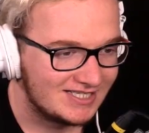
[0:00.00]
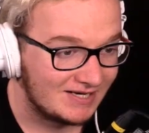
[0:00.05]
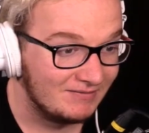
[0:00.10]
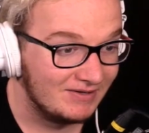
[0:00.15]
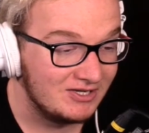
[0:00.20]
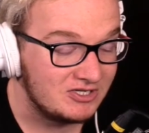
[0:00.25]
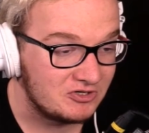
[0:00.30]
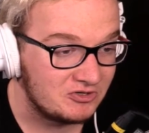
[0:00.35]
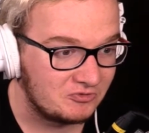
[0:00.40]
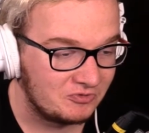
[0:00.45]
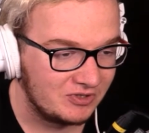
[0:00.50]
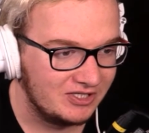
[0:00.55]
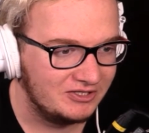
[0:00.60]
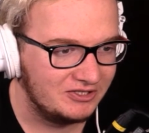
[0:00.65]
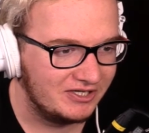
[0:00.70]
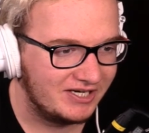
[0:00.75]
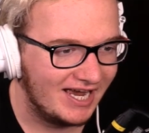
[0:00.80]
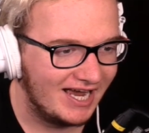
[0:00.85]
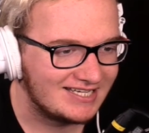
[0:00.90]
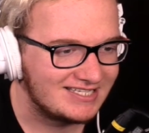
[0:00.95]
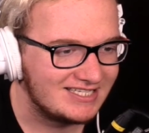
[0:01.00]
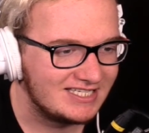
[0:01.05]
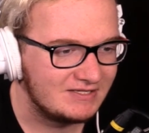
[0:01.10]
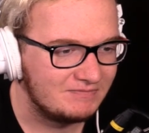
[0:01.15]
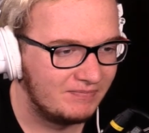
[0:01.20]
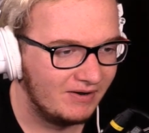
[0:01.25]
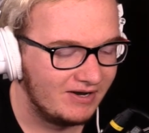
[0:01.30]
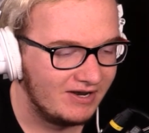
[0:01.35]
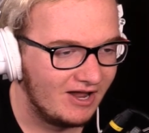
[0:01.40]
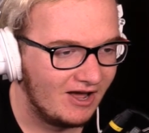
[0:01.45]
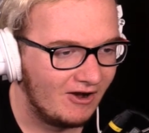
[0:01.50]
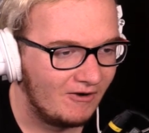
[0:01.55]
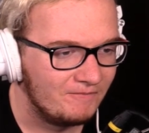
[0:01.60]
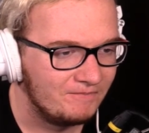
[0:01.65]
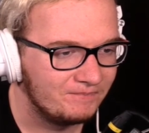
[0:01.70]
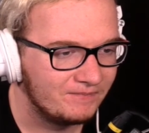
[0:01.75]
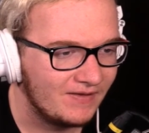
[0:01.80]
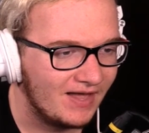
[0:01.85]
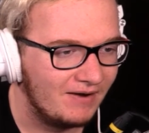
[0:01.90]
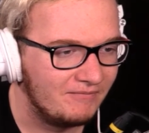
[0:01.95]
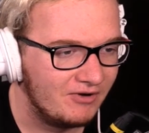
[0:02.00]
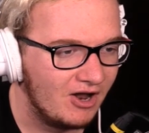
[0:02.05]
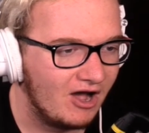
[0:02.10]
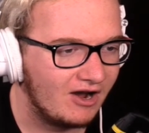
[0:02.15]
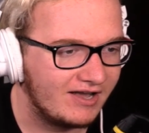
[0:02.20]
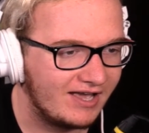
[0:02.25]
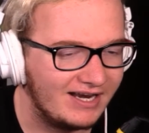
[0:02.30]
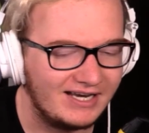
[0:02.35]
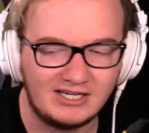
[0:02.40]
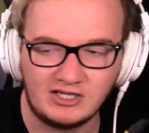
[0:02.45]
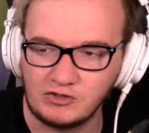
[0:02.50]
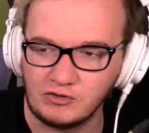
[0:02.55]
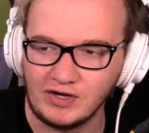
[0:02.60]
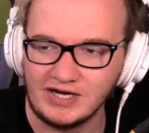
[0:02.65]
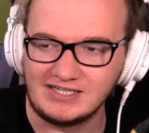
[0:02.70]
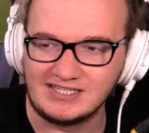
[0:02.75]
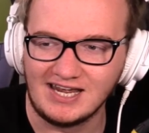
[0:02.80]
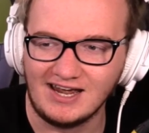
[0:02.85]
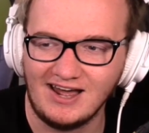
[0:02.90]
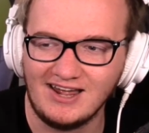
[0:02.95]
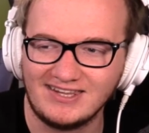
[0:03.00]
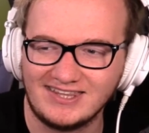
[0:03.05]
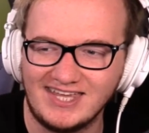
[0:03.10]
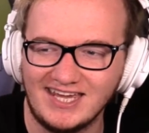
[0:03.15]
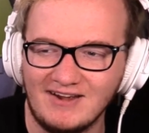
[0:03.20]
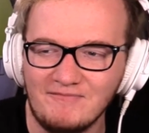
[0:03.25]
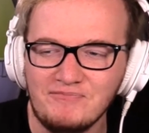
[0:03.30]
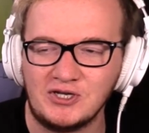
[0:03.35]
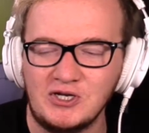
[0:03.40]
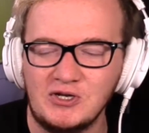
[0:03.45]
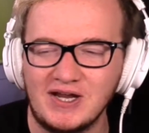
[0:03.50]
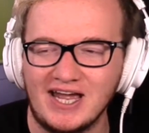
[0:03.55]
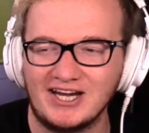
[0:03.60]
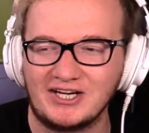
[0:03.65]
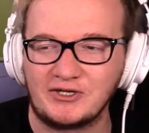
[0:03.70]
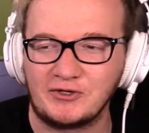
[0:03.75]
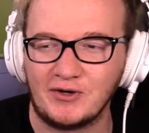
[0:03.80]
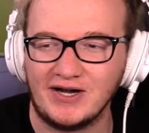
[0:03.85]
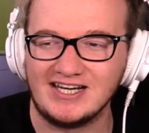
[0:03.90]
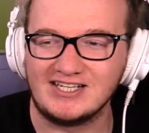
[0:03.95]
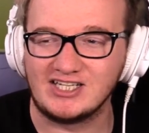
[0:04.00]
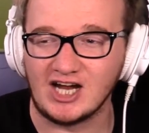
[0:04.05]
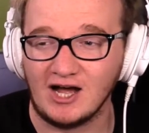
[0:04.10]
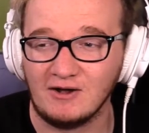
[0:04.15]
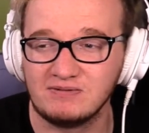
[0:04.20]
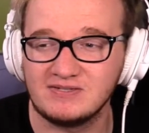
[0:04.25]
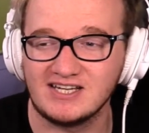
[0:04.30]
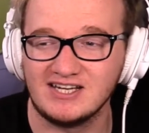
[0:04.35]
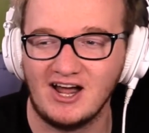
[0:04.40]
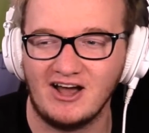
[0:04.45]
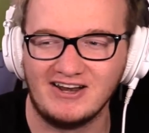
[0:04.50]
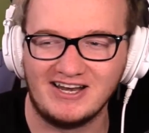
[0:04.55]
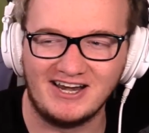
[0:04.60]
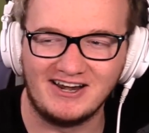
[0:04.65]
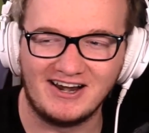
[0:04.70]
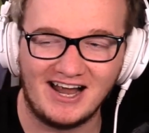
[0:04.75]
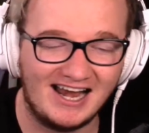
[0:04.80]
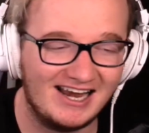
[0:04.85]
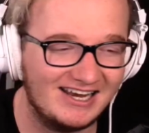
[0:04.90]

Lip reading: Some of these are really good guesses, but no. I'm not getting Craig Thompson. Can you get Craig Thompson on here?